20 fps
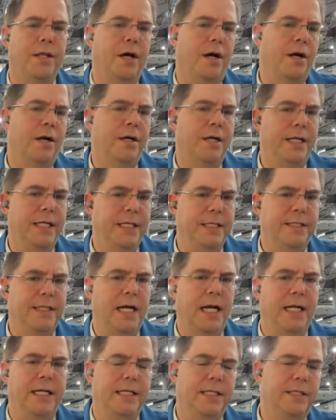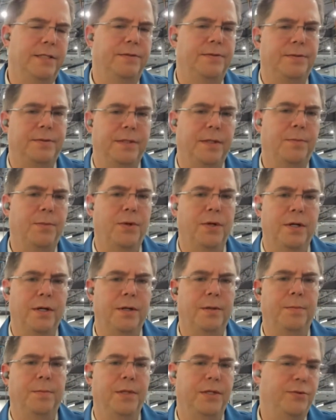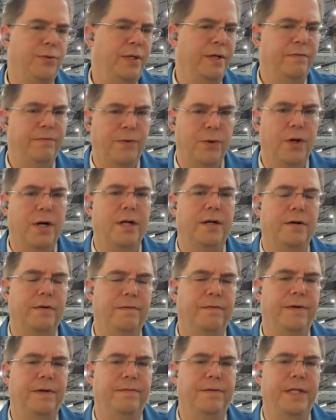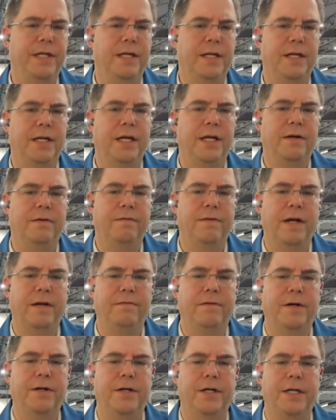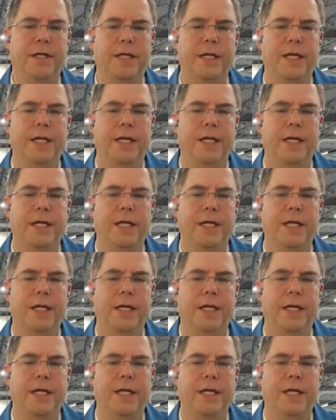the R&D side, it's somewhere between 450 and 500.